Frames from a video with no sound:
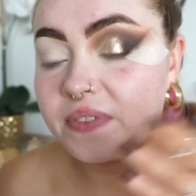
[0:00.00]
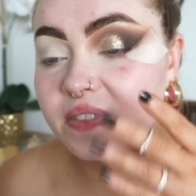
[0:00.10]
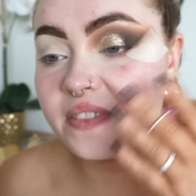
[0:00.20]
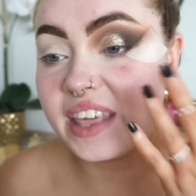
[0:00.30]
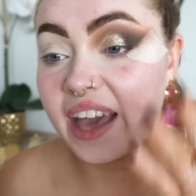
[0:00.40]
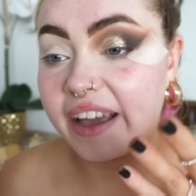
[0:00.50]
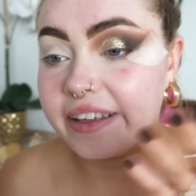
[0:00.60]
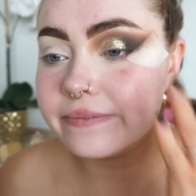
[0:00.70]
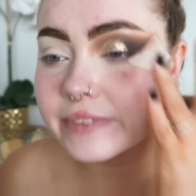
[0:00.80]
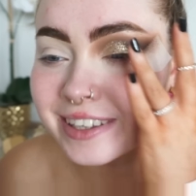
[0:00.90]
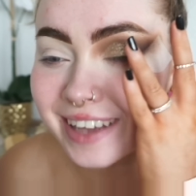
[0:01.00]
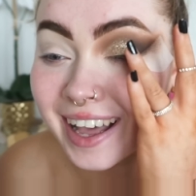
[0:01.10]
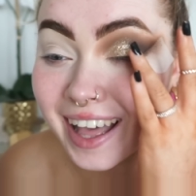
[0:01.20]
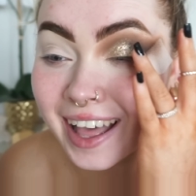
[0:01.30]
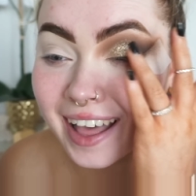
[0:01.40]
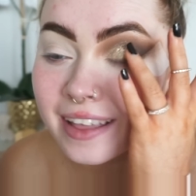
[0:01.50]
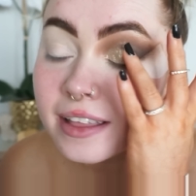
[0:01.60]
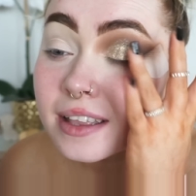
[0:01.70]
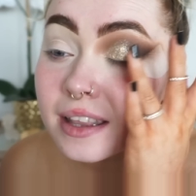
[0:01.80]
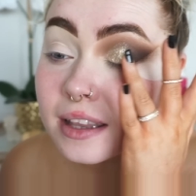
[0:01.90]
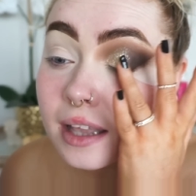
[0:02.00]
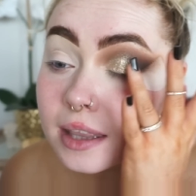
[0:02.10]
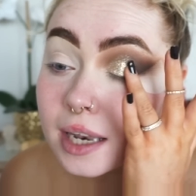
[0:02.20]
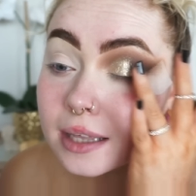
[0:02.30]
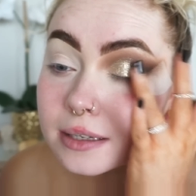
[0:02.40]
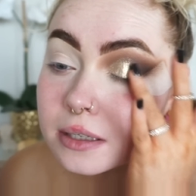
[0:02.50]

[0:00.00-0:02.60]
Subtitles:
the eye, the lid.